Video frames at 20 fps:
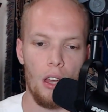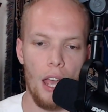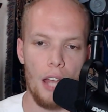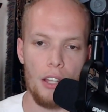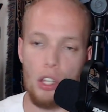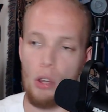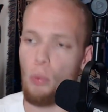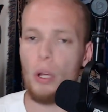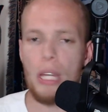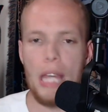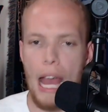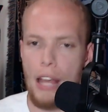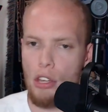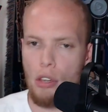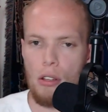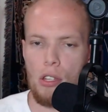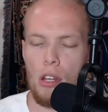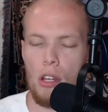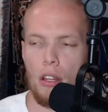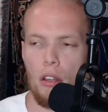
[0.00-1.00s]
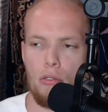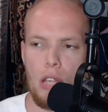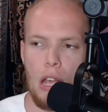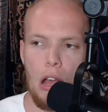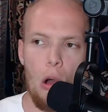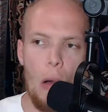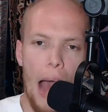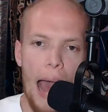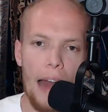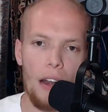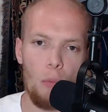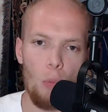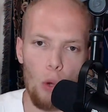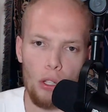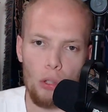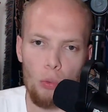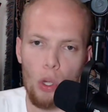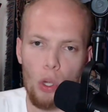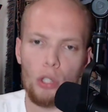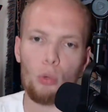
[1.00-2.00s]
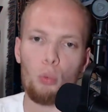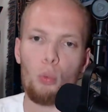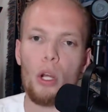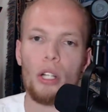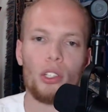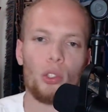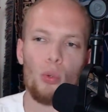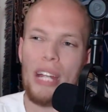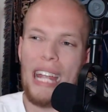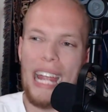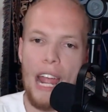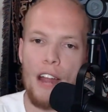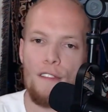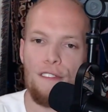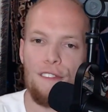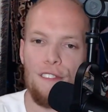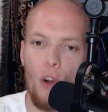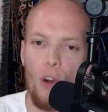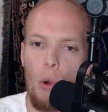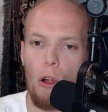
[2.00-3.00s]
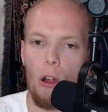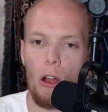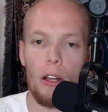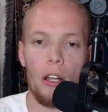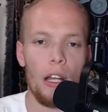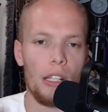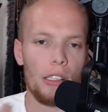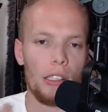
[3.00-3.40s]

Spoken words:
And you could sit there and say, oh, Adam, we're 3-4.